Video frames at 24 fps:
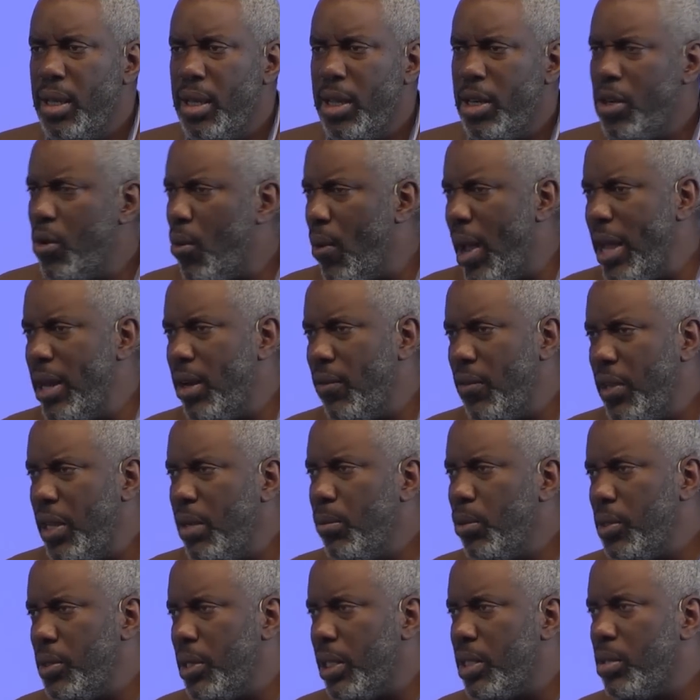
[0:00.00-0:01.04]
And the writer of
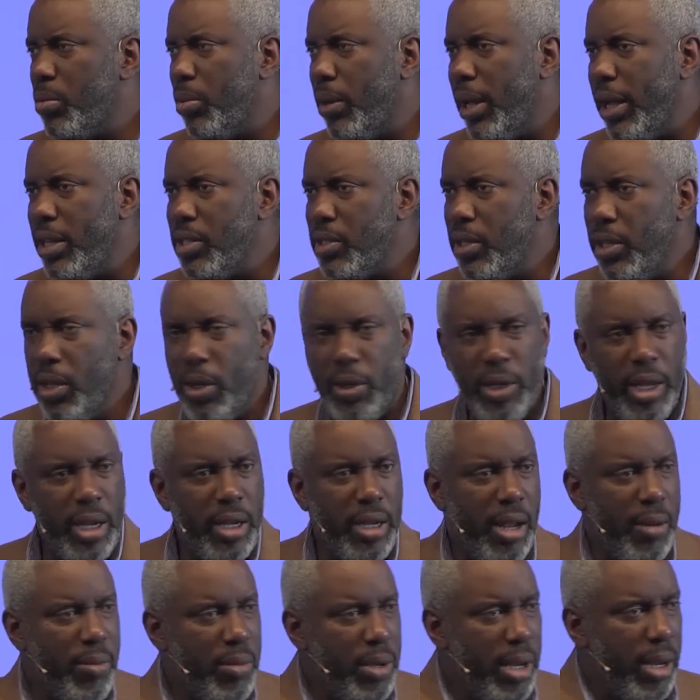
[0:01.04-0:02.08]
Hebrews explains no, they're,